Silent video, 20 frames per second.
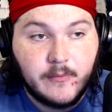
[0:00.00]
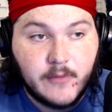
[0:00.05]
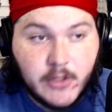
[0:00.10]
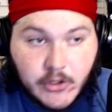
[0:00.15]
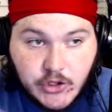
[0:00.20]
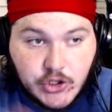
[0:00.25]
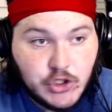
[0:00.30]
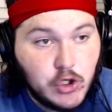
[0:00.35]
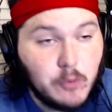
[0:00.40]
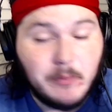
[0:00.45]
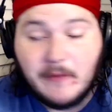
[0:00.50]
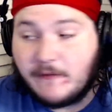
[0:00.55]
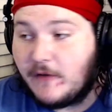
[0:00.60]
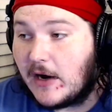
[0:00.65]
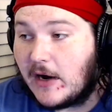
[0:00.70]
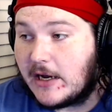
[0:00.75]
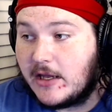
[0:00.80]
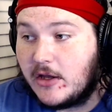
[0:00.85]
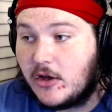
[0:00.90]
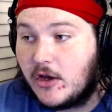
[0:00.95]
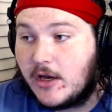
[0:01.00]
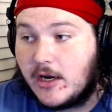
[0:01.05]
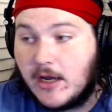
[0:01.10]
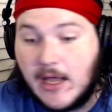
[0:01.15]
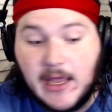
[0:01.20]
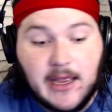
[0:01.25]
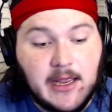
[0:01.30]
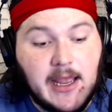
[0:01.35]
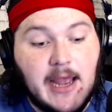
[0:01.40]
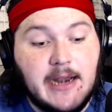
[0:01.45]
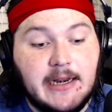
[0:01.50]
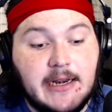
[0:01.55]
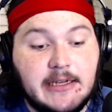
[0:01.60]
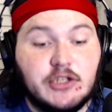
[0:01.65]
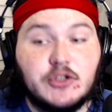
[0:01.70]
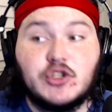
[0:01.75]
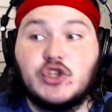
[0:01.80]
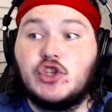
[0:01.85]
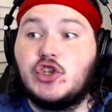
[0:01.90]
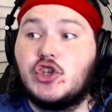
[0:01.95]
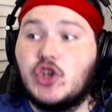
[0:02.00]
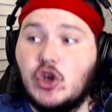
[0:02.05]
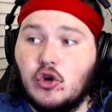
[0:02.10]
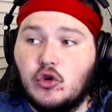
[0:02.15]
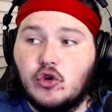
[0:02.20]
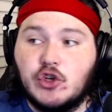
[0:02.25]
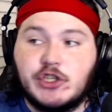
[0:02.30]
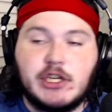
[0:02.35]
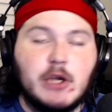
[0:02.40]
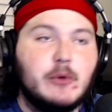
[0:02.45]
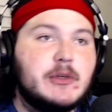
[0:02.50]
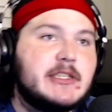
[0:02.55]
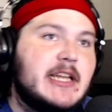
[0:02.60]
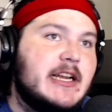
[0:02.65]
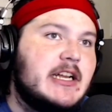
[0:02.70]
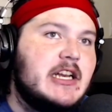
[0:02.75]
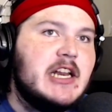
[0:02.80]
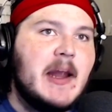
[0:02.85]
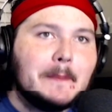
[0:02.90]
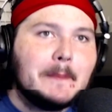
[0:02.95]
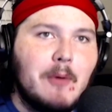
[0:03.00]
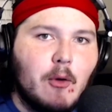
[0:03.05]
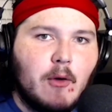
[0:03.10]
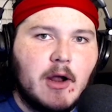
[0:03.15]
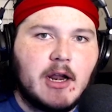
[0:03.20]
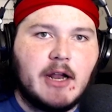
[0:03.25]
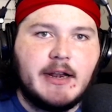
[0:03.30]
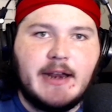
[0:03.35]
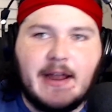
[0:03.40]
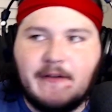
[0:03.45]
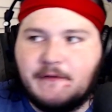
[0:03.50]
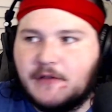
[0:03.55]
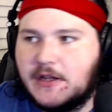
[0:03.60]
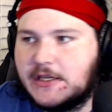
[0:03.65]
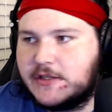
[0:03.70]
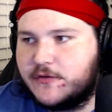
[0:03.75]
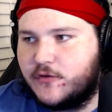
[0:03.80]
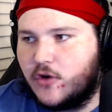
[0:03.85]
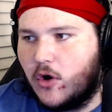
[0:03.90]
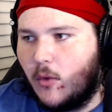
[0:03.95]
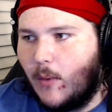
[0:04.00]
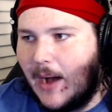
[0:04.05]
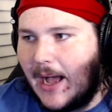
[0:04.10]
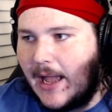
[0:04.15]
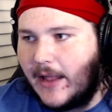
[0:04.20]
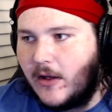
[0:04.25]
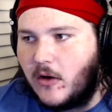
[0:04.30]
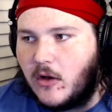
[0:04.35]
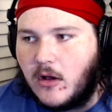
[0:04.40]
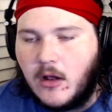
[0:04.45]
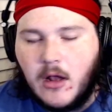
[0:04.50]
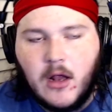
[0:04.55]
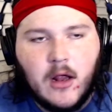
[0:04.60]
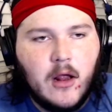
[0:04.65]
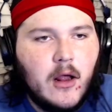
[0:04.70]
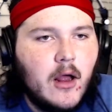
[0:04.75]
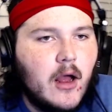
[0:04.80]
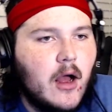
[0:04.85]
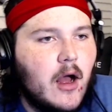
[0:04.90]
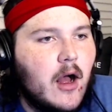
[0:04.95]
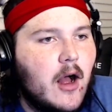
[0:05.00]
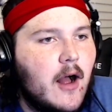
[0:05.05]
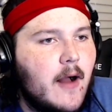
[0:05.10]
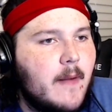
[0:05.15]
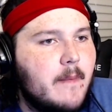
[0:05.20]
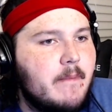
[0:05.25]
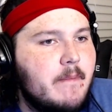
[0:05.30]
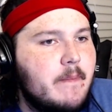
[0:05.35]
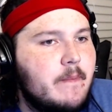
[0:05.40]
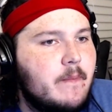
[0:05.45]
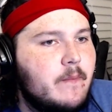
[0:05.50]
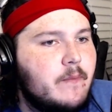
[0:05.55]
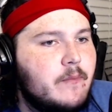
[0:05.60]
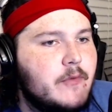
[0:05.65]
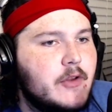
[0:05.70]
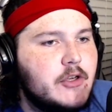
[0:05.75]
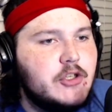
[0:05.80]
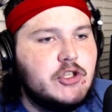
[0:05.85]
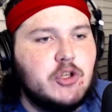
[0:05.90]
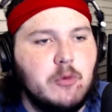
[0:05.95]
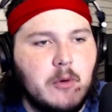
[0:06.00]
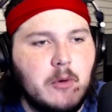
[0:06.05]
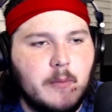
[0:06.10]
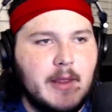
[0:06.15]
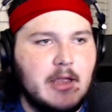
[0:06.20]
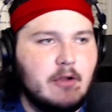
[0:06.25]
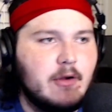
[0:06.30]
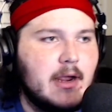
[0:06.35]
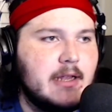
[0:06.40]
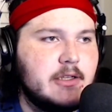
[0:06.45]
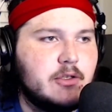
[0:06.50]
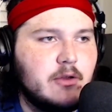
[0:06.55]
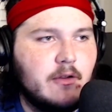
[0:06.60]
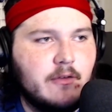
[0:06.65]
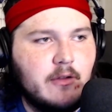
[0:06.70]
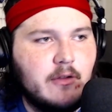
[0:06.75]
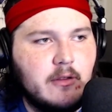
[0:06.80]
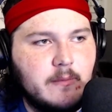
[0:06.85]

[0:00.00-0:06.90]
Super fucking good. And it's huge. It was like number one on Netflix for a while. Super big, right? So